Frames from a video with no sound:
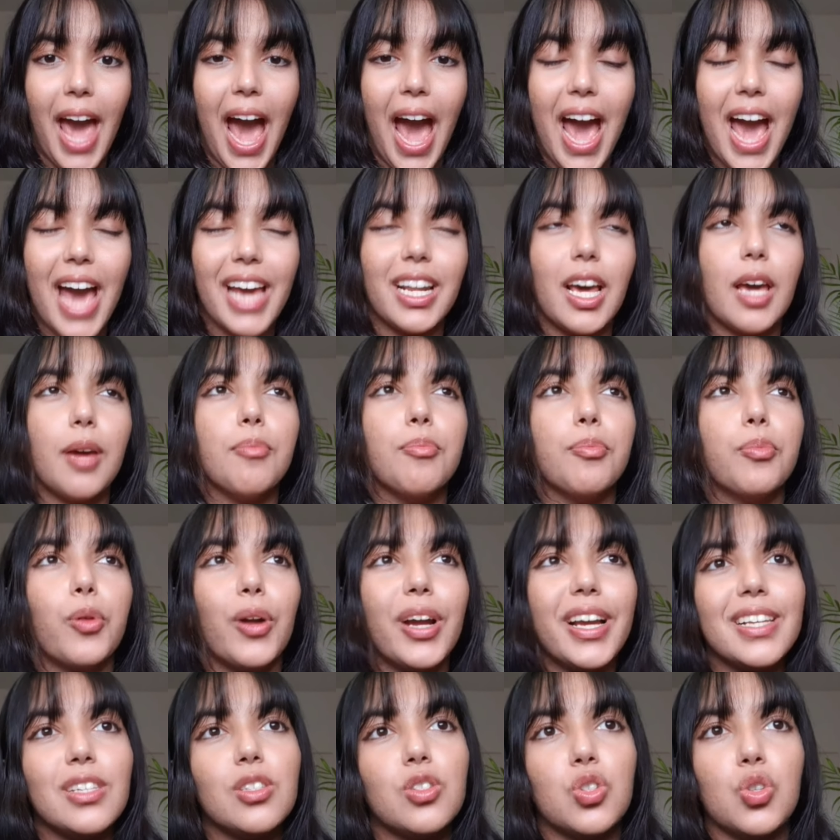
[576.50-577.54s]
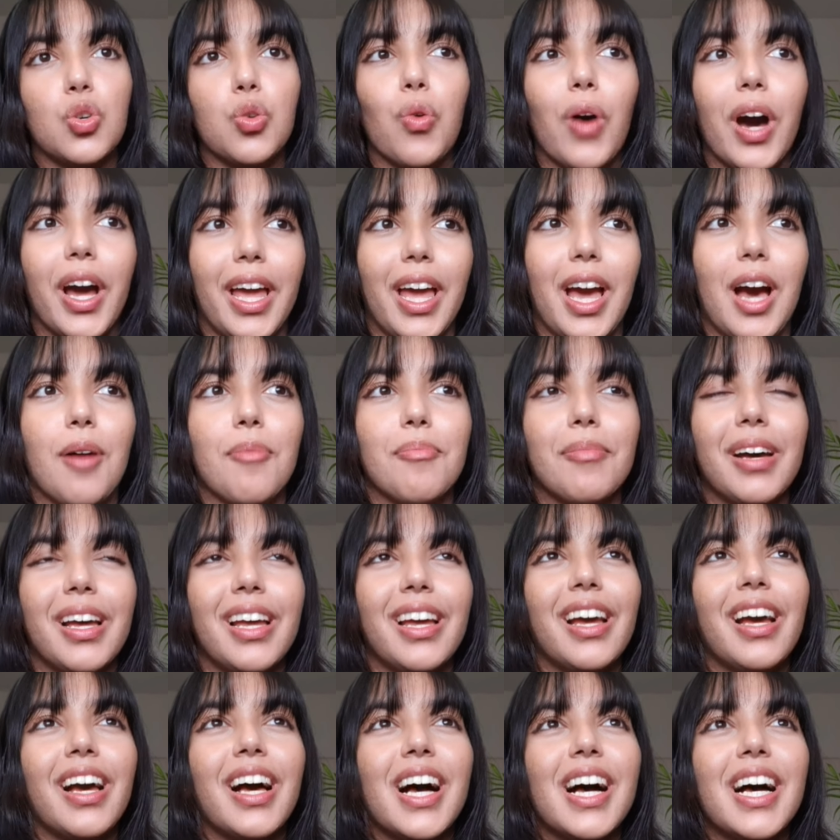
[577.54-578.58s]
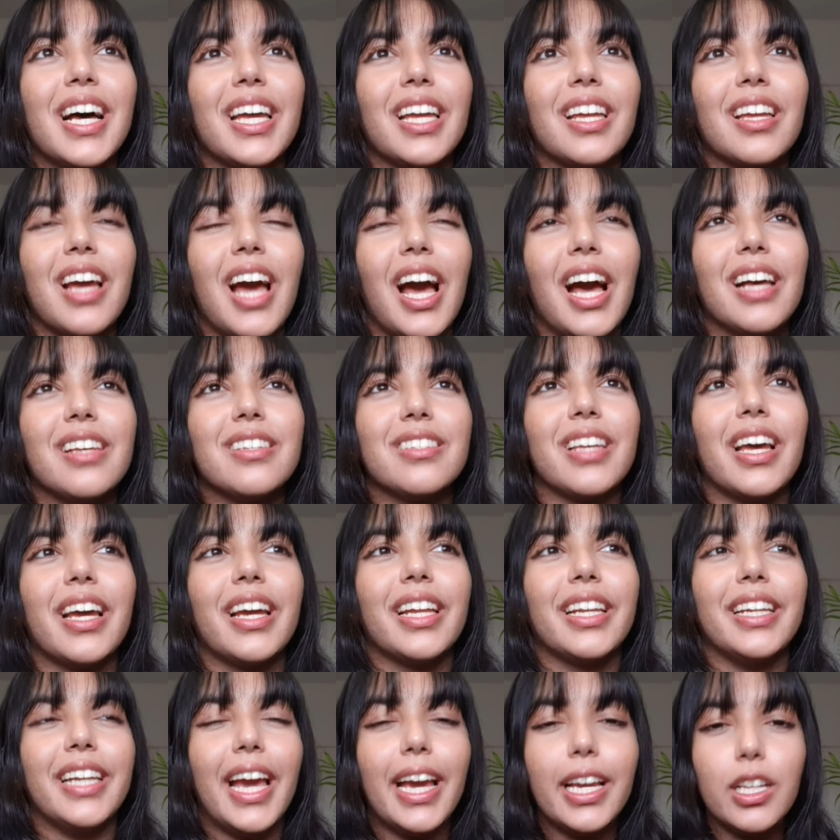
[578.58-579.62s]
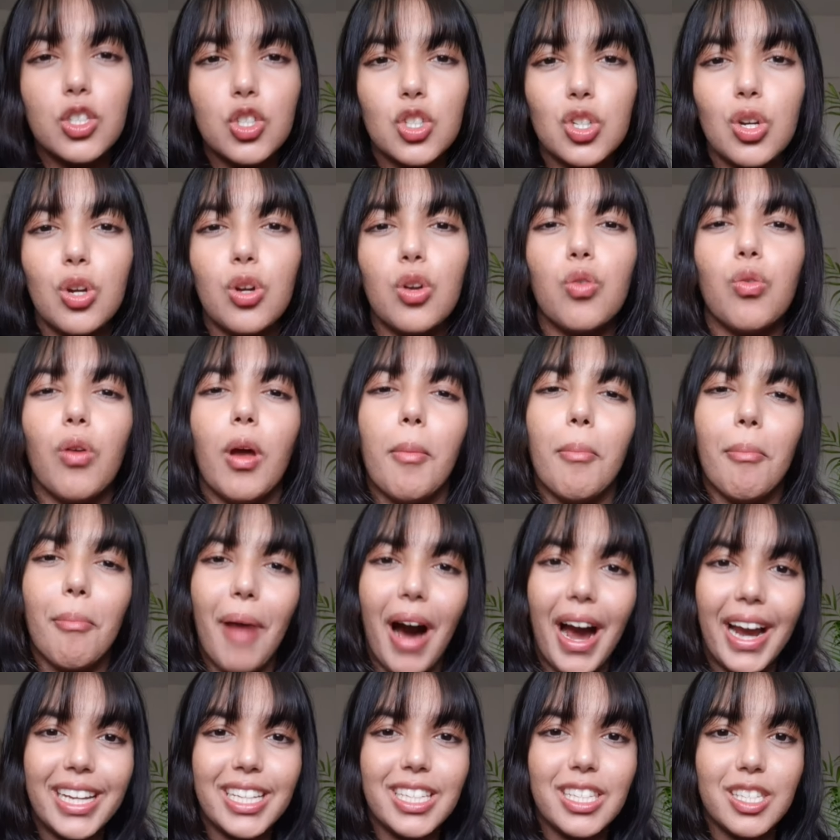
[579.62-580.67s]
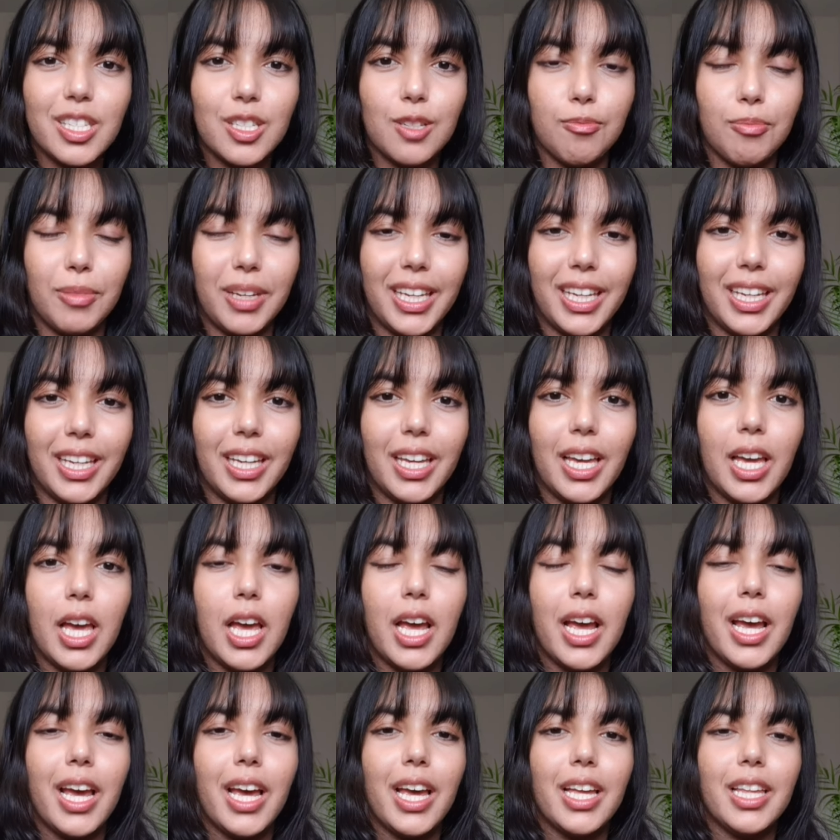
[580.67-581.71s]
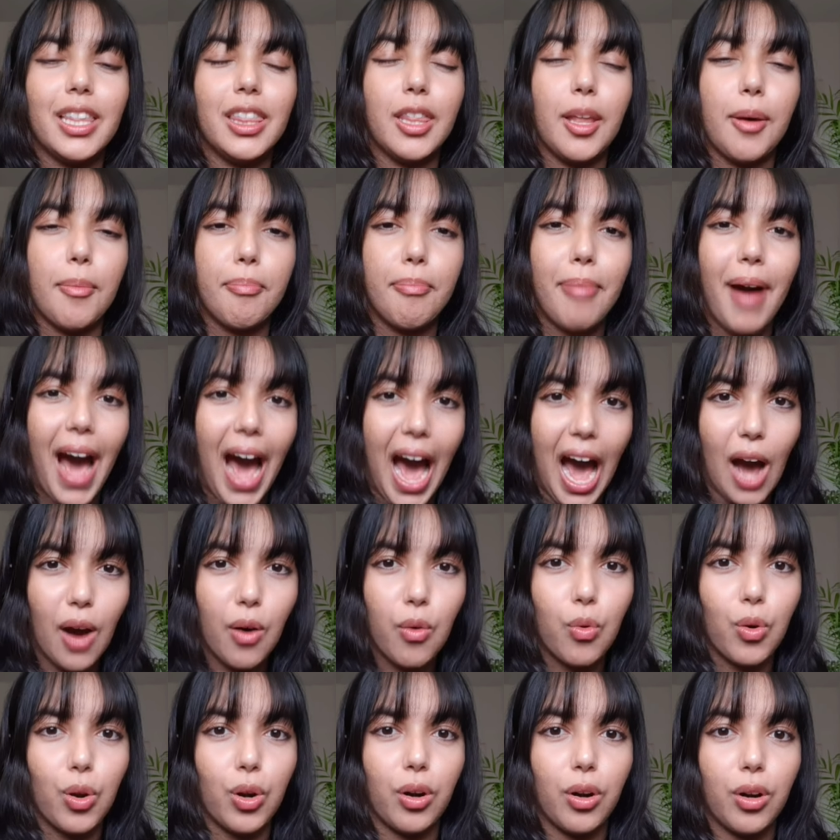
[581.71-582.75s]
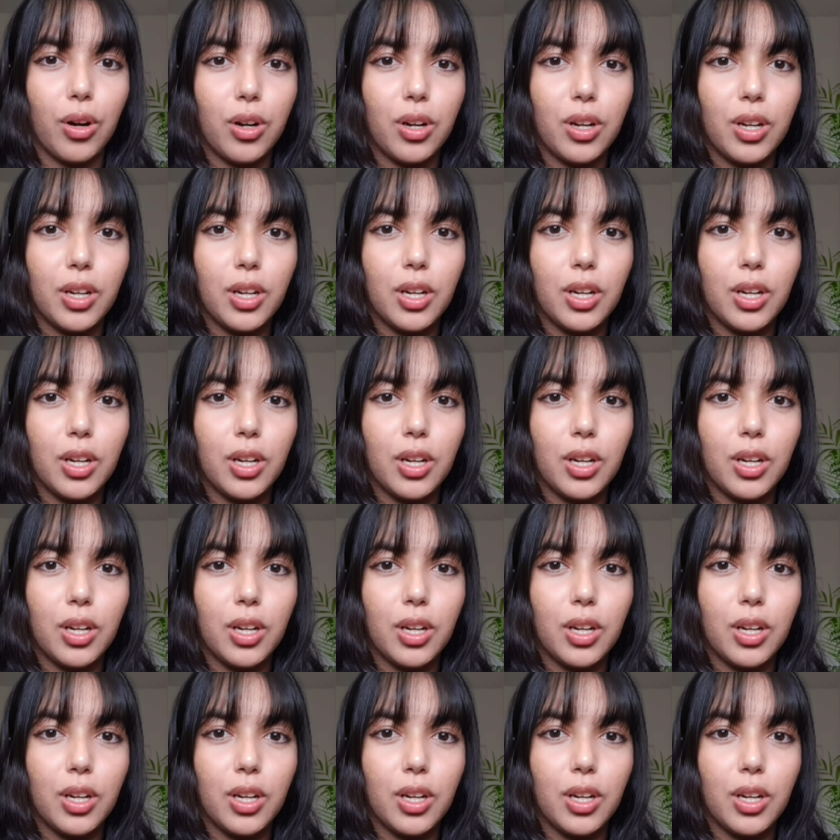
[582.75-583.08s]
And I embrace who I am. It's like nature reminds me the power